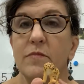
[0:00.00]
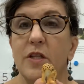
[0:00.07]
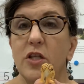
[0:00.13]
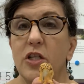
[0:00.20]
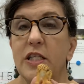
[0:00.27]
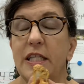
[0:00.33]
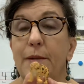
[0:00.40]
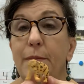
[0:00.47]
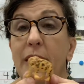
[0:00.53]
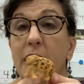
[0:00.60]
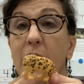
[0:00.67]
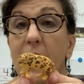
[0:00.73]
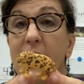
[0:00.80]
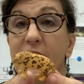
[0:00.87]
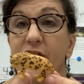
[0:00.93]
Looks to me
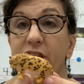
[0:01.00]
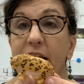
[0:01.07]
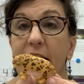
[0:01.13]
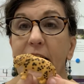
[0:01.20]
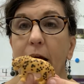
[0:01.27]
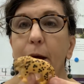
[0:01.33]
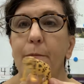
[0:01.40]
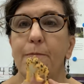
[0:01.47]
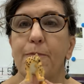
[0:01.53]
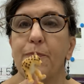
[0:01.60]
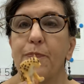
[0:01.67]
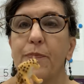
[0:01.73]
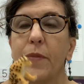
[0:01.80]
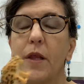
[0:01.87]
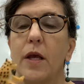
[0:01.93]
like a cheetah.
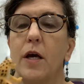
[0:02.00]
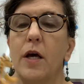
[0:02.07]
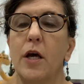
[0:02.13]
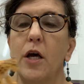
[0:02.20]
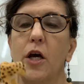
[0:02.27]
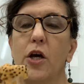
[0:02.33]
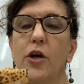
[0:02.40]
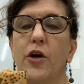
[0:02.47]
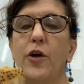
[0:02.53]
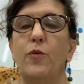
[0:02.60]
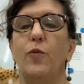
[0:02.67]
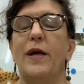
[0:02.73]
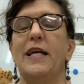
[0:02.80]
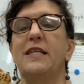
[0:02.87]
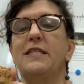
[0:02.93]
Could
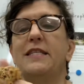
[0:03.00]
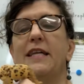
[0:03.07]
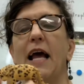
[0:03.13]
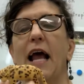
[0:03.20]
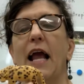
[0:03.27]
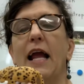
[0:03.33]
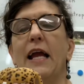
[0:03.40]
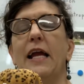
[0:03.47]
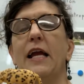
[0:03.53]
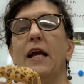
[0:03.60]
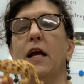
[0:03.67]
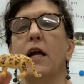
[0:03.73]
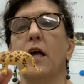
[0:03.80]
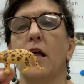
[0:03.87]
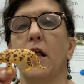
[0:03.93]
we say
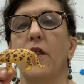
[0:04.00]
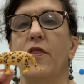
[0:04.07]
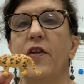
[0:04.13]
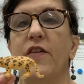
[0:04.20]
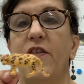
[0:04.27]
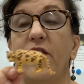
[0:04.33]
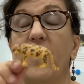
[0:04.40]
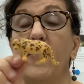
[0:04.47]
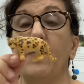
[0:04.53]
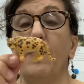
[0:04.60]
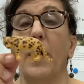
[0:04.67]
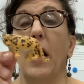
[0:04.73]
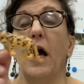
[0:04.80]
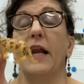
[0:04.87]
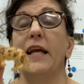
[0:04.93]
the
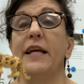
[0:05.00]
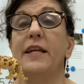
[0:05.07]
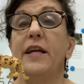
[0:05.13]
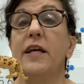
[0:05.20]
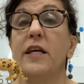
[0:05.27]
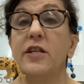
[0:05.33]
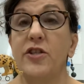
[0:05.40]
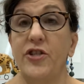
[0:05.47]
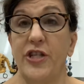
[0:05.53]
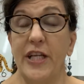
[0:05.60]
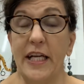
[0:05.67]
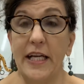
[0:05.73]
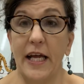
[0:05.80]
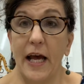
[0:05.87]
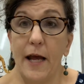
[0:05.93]
spotted
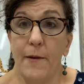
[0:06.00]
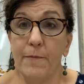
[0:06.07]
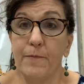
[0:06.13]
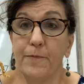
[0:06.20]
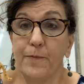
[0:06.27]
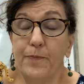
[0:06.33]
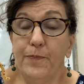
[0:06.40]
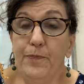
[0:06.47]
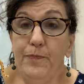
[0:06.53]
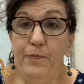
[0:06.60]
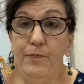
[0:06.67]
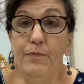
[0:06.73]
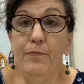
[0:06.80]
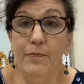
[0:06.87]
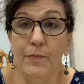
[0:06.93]
cheetah?
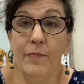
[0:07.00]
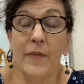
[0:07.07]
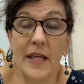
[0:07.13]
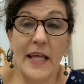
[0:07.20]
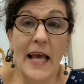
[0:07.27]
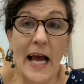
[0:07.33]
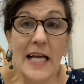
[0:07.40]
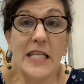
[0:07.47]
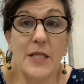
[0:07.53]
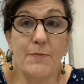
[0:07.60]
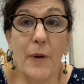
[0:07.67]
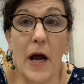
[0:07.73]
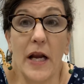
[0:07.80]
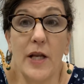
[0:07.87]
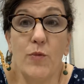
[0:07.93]
Yes,
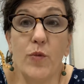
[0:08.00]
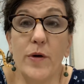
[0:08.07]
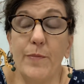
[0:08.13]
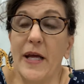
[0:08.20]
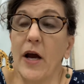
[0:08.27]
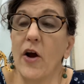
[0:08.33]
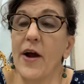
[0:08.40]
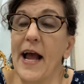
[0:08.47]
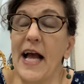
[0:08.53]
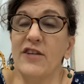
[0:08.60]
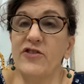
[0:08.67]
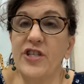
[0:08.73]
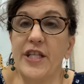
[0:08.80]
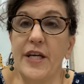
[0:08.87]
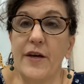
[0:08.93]
spotted would be our
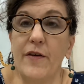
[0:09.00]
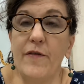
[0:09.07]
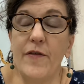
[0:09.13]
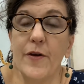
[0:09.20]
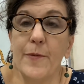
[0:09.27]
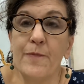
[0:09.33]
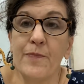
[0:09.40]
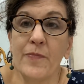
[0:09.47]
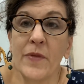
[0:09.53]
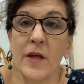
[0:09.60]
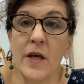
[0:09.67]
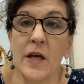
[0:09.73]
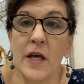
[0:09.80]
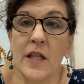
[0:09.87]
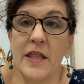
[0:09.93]
adjective
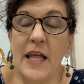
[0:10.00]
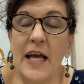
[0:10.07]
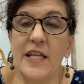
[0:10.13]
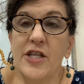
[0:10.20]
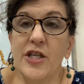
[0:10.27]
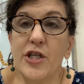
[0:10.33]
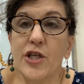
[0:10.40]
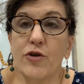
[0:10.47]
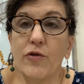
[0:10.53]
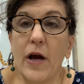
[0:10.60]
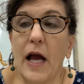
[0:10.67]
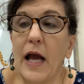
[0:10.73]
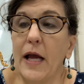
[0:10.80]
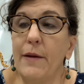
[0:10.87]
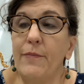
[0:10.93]
that
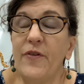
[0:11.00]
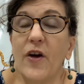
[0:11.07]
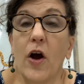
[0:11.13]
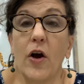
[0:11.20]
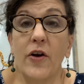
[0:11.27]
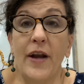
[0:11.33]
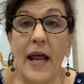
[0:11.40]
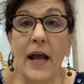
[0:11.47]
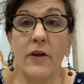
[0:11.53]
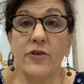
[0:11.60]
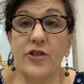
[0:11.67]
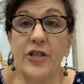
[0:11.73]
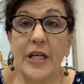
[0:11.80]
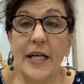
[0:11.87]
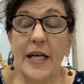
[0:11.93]
describes our noun
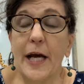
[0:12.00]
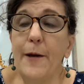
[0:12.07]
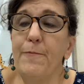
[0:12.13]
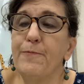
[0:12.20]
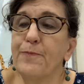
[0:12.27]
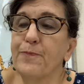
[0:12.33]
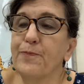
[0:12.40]
cheetah.